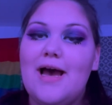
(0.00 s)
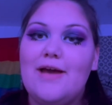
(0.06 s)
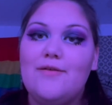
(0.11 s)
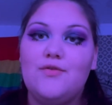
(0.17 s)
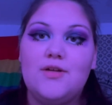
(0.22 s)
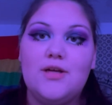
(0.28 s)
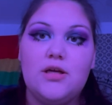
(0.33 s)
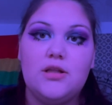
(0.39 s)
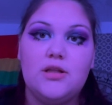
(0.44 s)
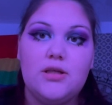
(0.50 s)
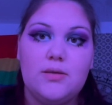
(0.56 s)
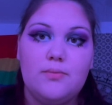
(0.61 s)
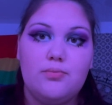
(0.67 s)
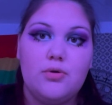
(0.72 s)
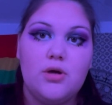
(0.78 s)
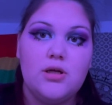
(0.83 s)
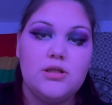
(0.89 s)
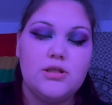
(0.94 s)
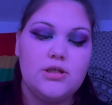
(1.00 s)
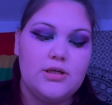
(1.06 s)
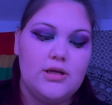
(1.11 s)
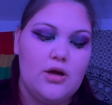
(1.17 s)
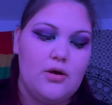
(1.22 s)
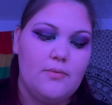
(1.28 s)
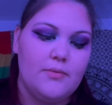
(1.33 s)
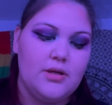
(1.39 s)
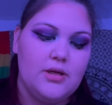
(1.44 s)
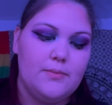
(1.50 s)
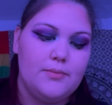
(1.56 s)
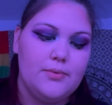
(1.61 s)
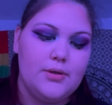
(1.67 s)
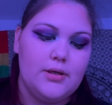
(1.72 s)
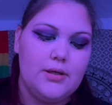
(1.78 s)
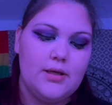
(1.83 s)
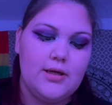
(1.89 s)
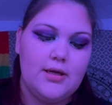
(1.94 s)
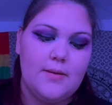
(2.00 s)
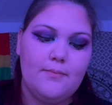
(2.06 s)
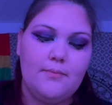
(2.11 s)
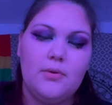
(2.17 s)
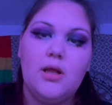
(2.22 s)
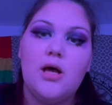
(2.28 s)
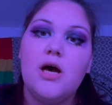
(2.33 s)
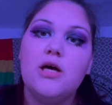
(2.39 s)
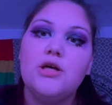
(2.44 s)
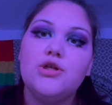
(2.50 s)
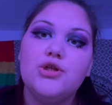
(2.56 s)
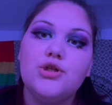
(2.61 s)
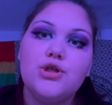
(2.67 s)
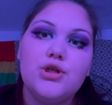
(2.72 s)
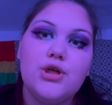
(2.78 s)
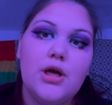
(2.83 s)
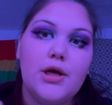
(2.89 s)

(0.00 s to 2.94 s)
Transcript: I've done the bronzer, now I'm gonna put blush,